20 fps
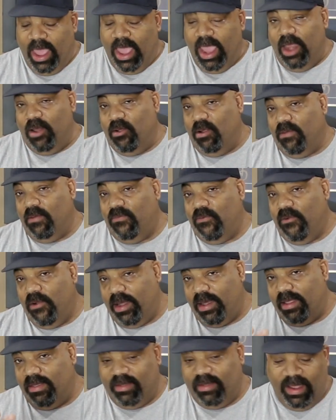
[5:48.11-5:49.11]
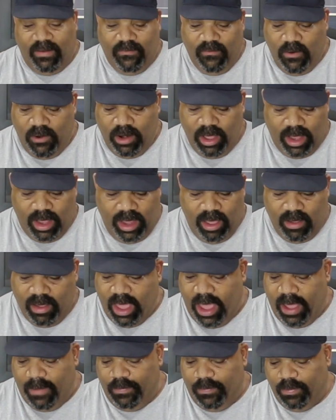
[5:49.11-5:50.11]
in order for it to sit vertically.
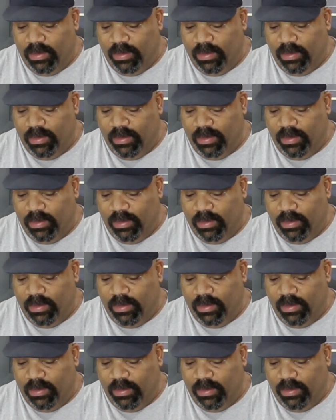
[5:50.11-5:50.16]
Okay,